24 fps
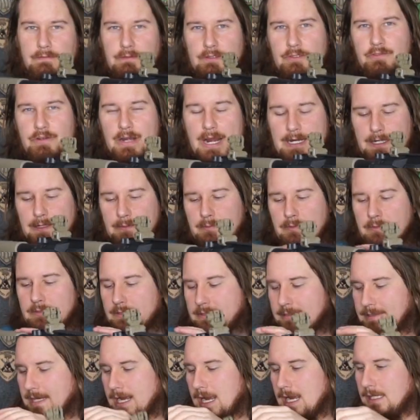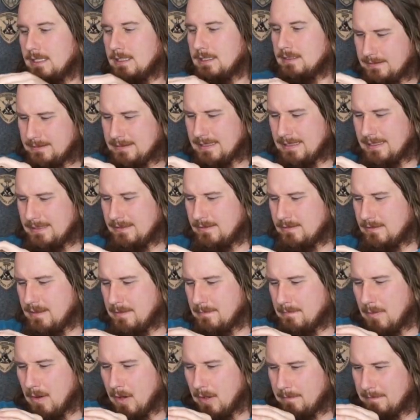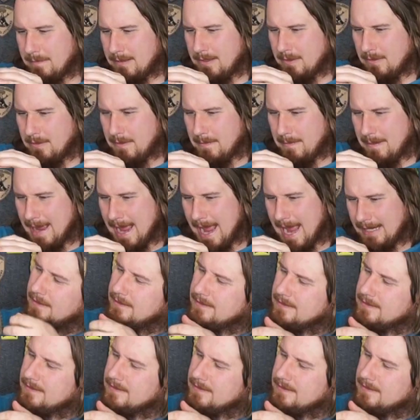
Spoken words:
Retractable stock. It's got a little compartment on the back.